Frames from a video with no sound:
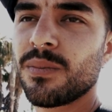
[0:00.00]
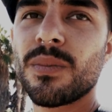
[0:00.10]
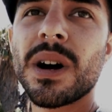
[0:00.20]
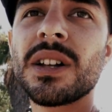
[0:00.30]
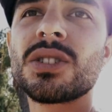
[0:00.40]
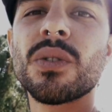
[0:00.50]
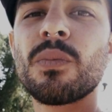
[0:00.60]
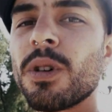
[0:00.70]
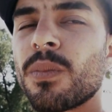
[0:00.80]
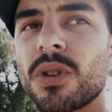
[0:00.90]
Bunch
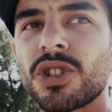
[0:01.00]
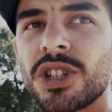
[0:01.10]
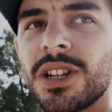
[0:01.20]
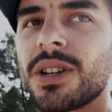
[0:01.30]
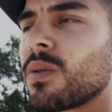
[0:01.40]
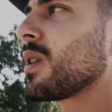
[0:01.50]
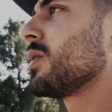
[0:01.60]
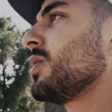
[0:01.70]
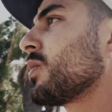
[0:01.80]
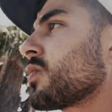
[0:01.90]
of people chilling
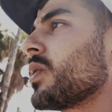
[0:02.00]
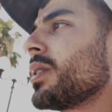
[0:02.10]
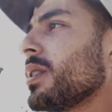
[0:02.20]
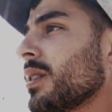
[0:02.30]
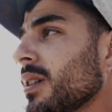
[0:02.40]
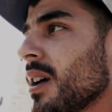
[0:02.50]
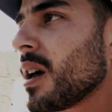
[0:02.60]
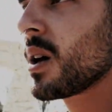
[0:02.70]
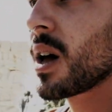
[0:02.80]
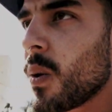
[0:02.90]
around here, drinking
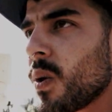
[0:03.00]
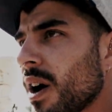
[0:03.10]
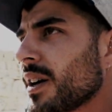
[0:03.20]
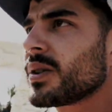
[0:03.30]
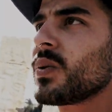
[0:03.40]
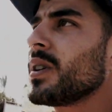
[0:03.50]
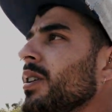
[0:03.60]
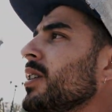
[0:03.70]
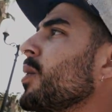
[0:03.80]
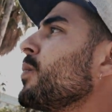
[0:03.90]
a wine,
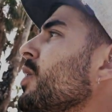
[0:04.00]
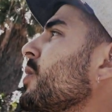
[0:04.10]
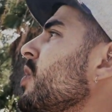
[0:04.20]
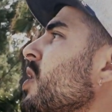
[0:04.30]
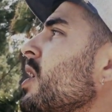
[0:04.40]
drinking a beer.